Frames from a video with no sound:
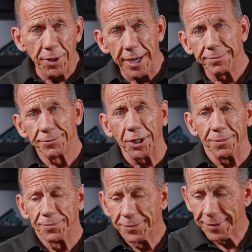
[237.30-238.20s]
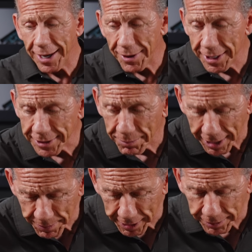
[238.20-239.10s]
now. So there it is. I'm
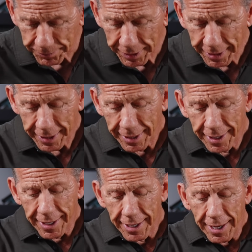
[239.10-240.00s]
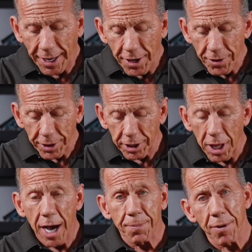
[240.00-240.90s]
Lenny Magill. Another
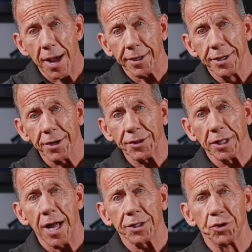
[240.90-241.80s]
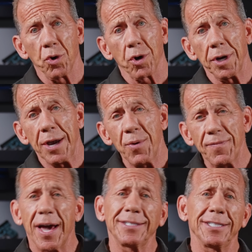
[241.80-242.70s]
Glock product here at the Glock Store, and
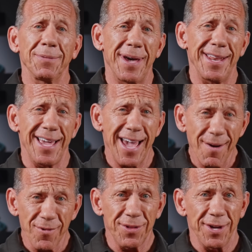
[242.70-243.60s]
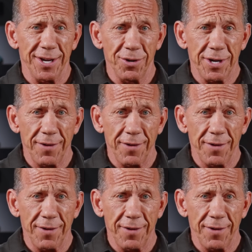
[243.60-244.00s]
we've got just about everything you could